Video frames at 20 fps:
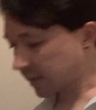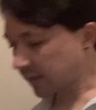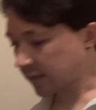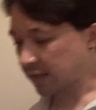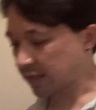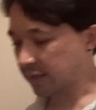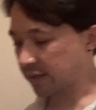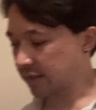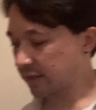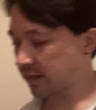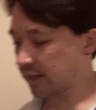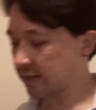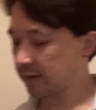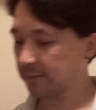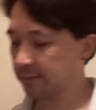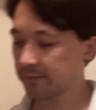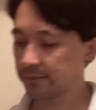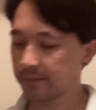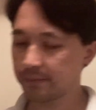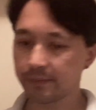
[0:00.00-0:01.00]
and the
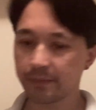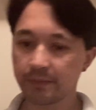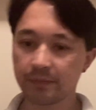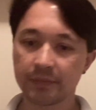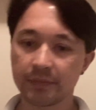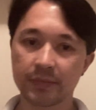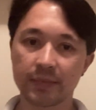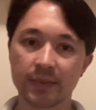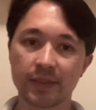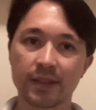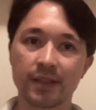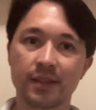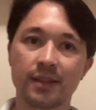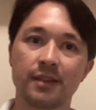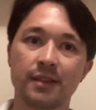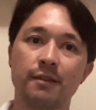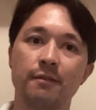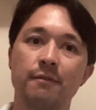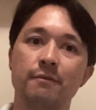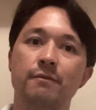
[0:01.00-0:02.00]

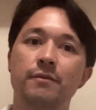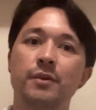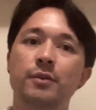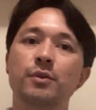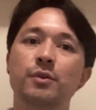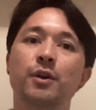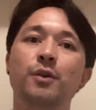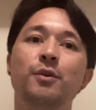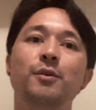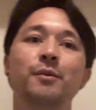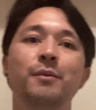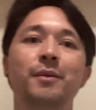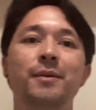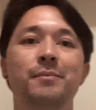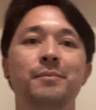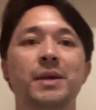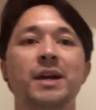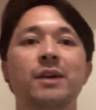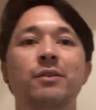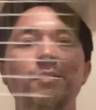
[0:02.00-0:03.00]

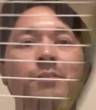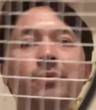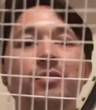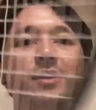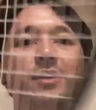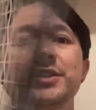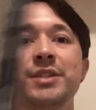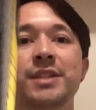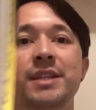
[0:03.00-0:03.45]
Volkl Power Bridge